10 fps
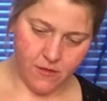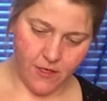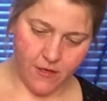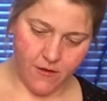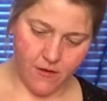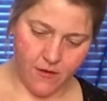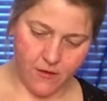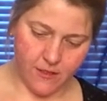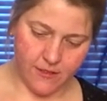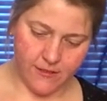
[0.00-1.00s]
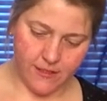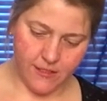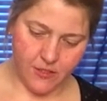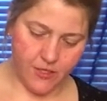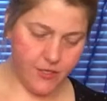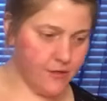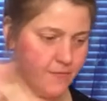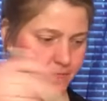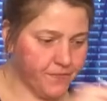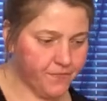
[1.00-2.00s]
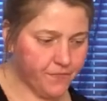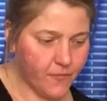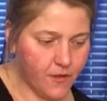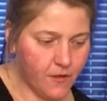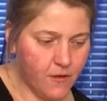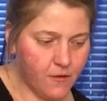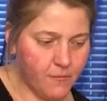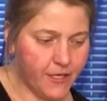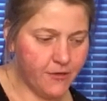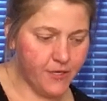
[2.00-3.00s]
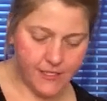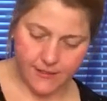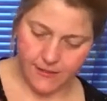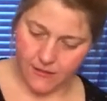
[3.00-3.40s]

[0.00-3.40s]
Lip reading: here along the center, along my crease.